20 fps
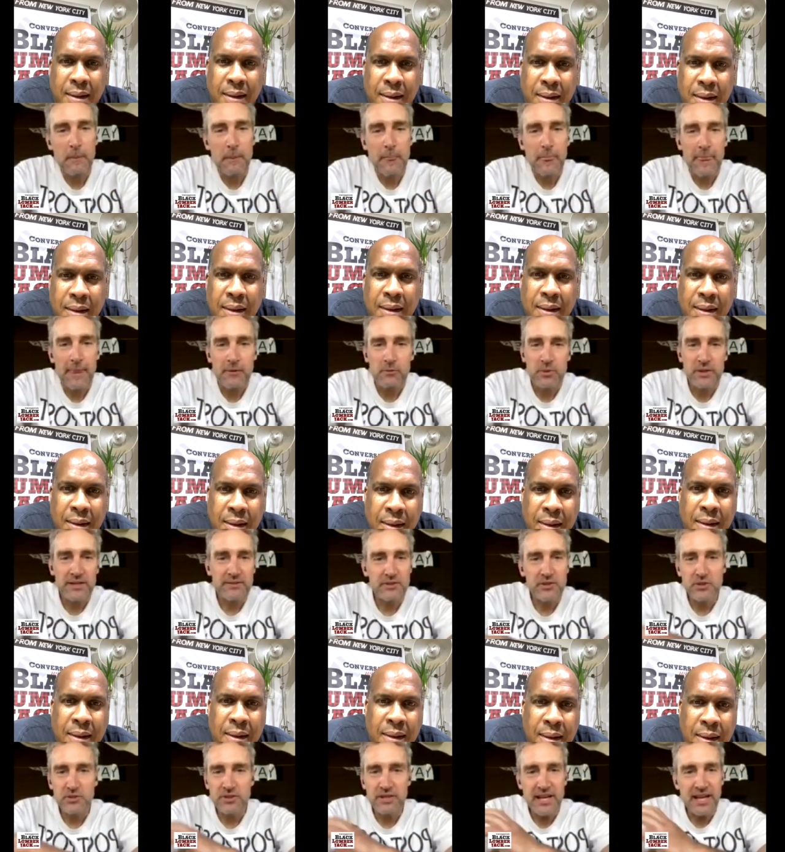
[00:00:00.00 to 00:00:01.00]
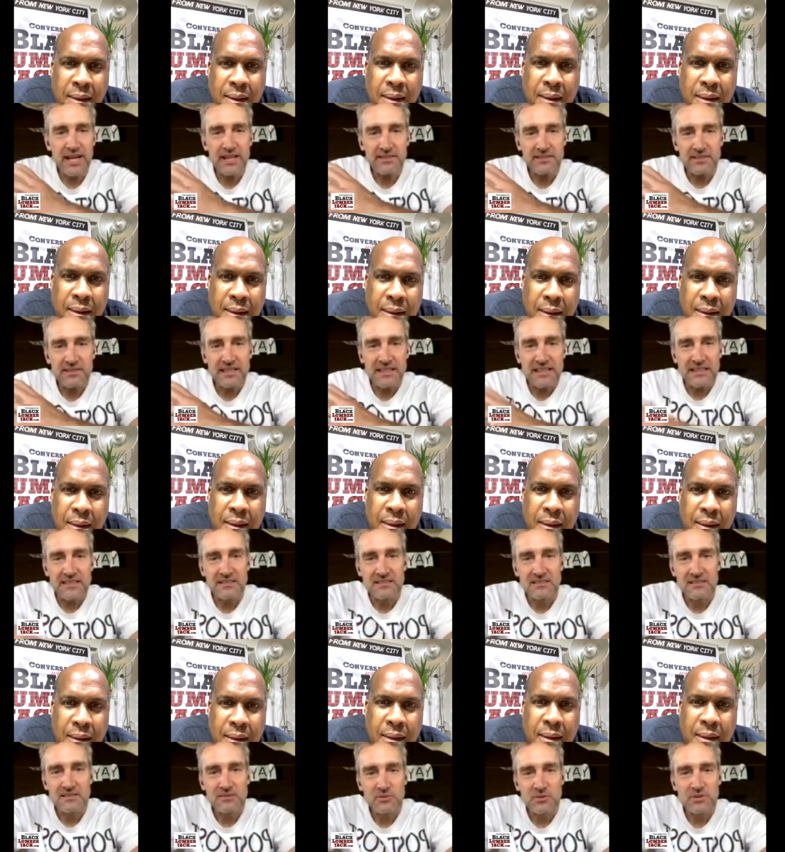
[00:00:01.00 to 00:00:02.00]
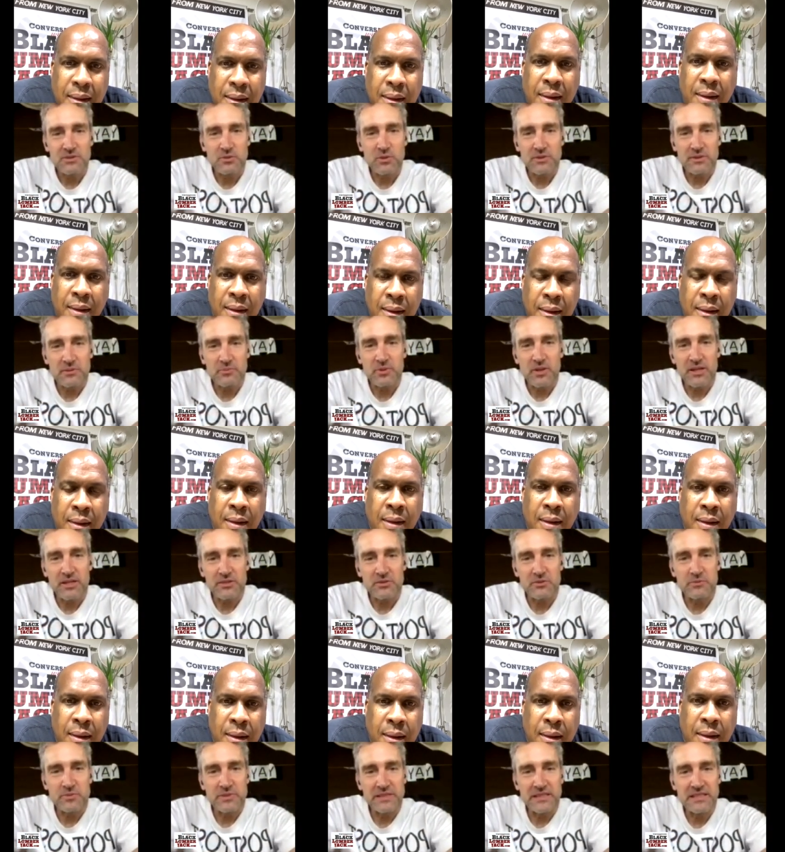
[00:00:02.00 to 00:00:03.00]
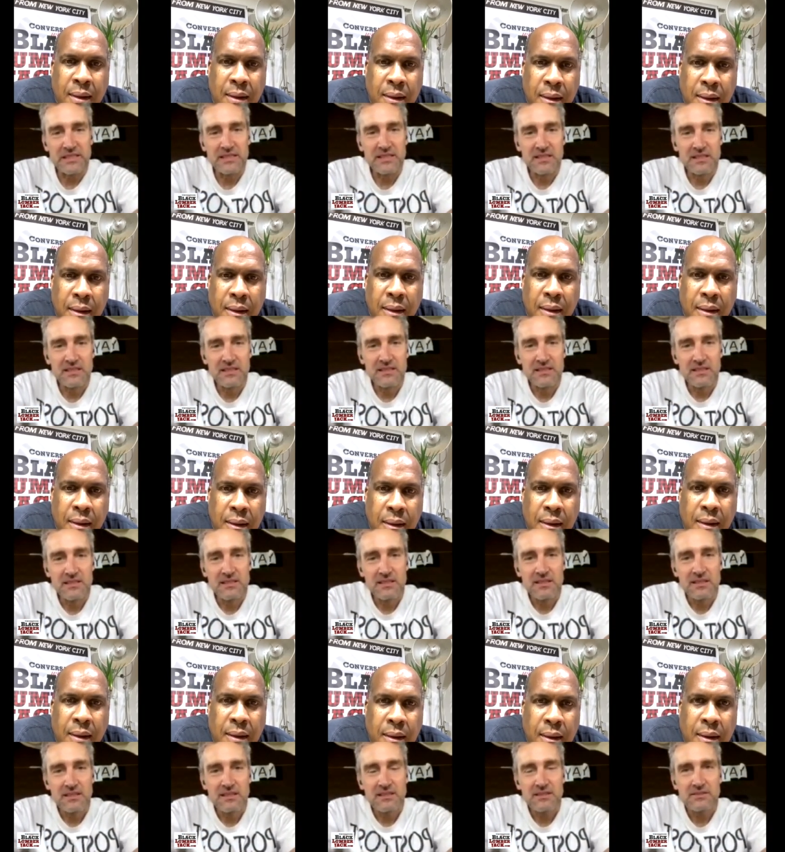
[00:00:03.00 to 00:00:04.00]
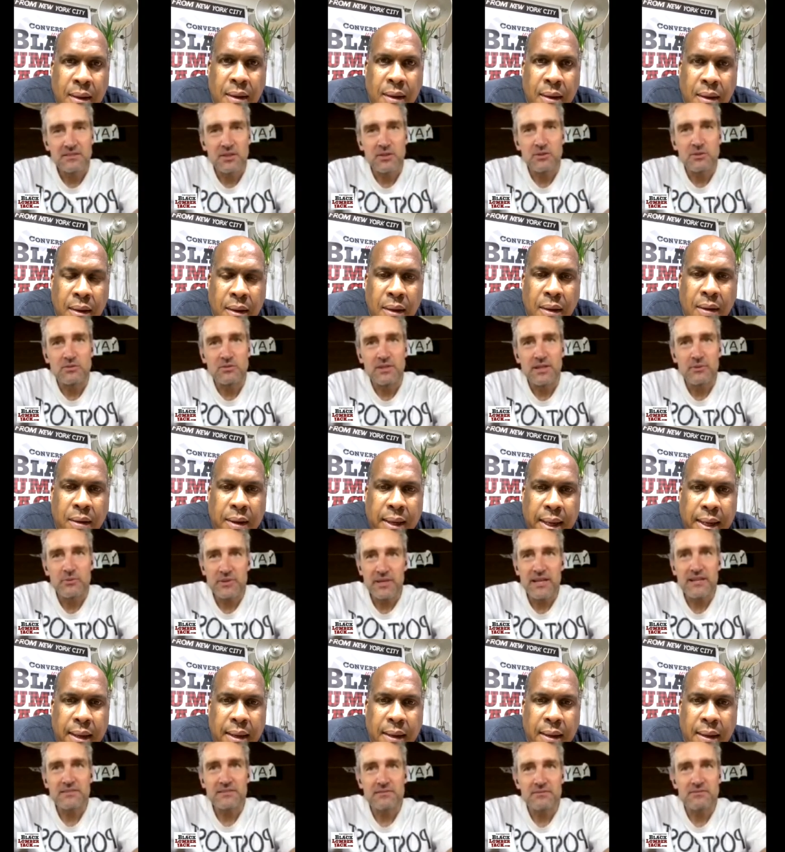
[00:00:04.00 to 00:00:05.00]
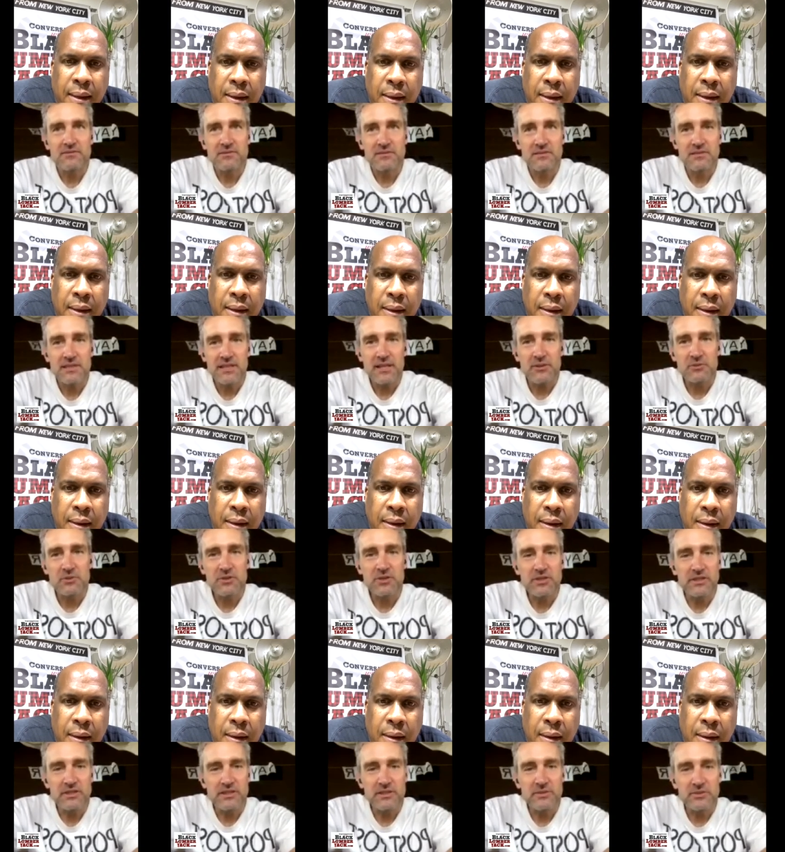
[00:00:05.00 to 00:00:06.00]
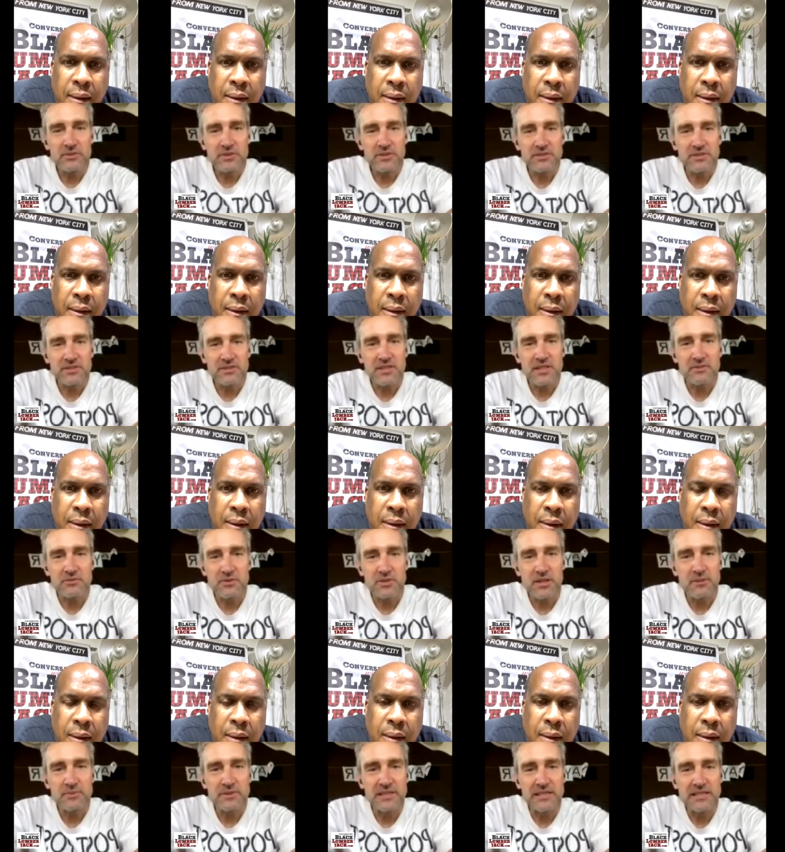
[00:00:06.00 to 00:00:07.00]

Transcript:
Speaker 1: and whatever you can add to that what the product would be. Okay. We yeah, it was good. It was a good, successful company.